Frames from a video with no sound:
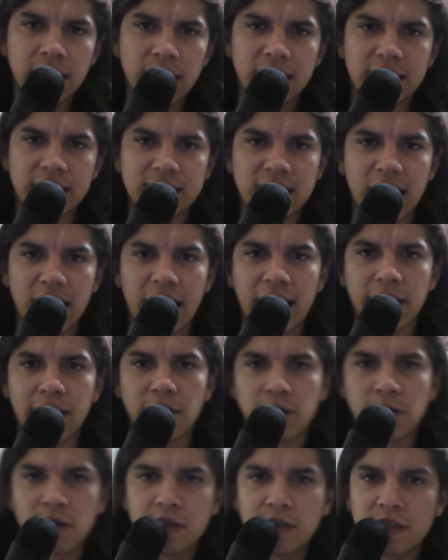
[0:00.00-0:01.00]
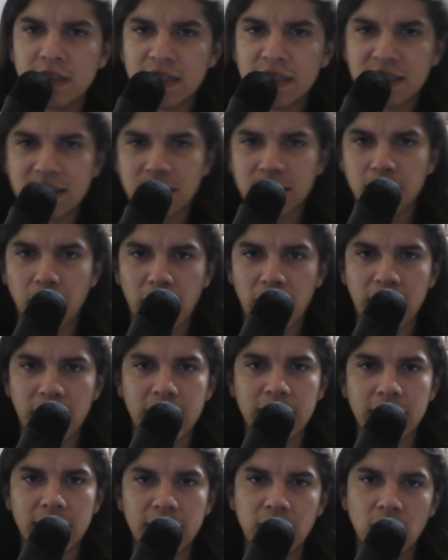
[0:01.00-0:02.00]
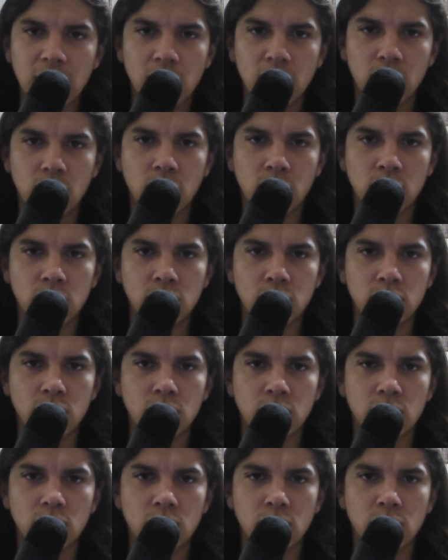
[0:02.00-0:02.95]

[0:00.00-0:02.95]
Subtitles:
Is that this is a man who's